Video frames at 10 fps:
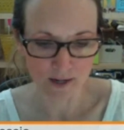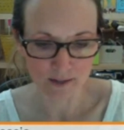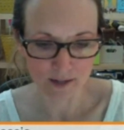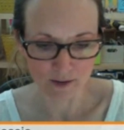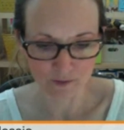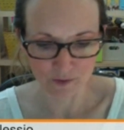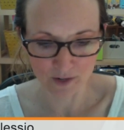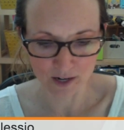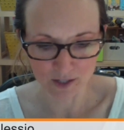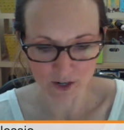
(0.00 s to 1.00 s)
and I, I
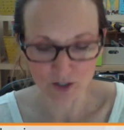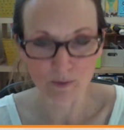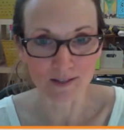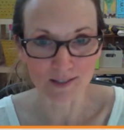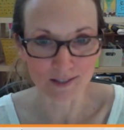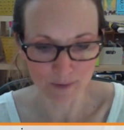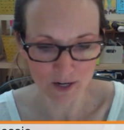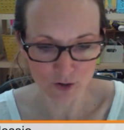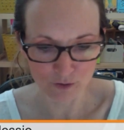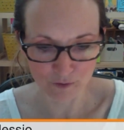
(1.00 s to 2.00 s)
forget if I talked to you about this. It's
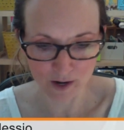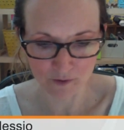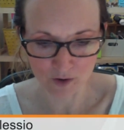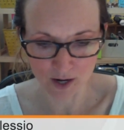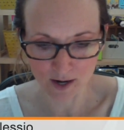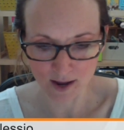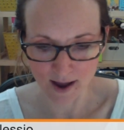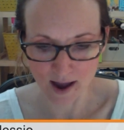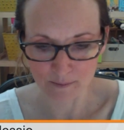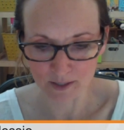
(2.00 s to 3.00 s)
my new favorite
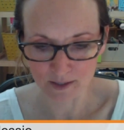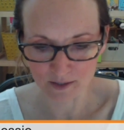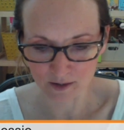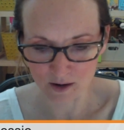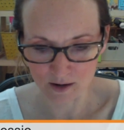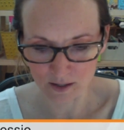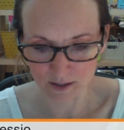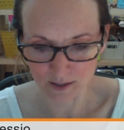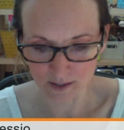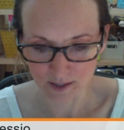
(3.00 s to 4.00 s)
app. It's
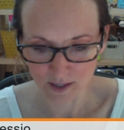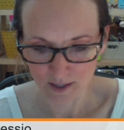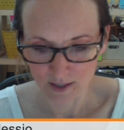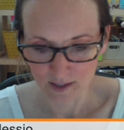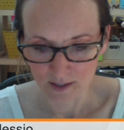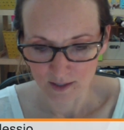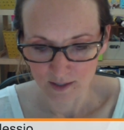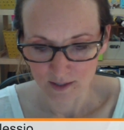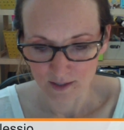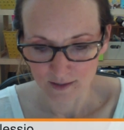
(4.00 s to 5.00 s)
called,
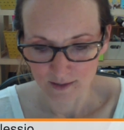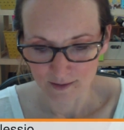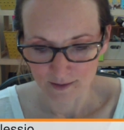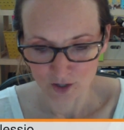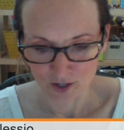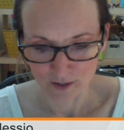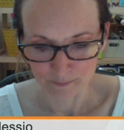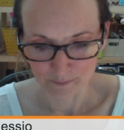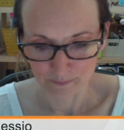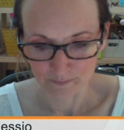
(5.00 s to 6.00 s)
shut
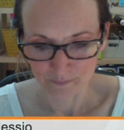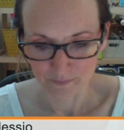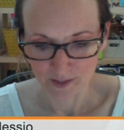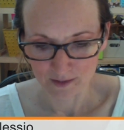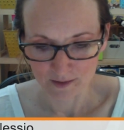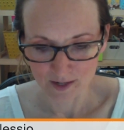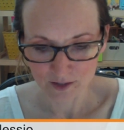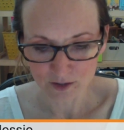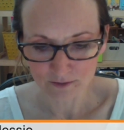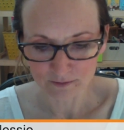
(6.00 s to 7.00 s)
up,
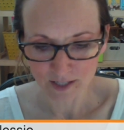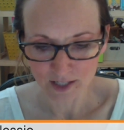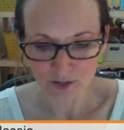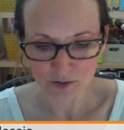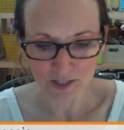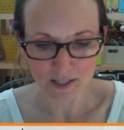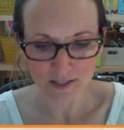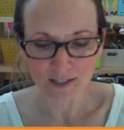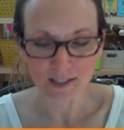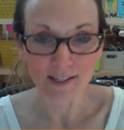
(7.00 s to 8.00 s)
Nuzzle, N U Z
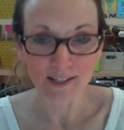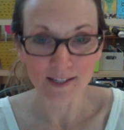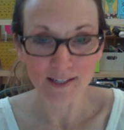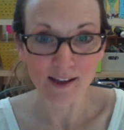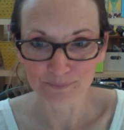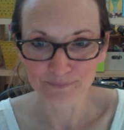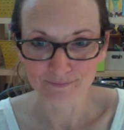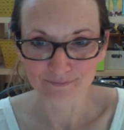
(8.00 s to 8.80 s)
Z E L.